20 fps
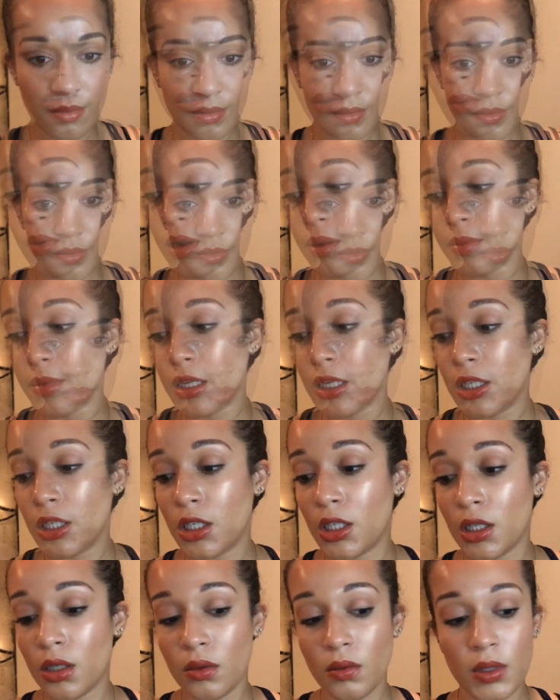So what I'm gonna
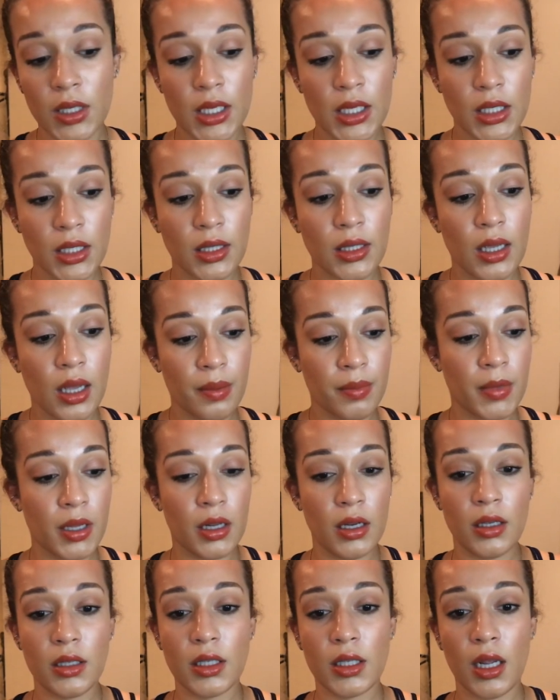do is I'm
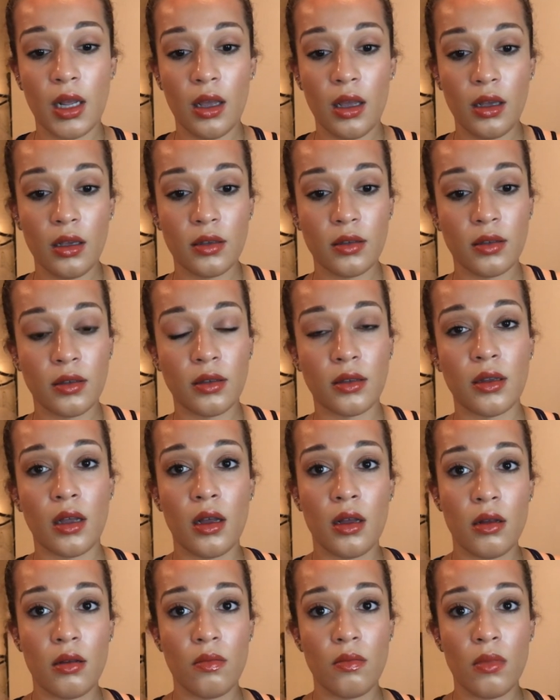gonna take
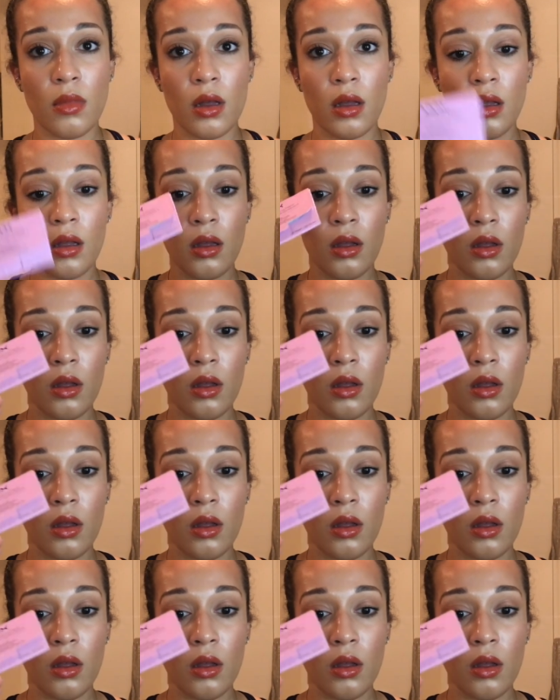some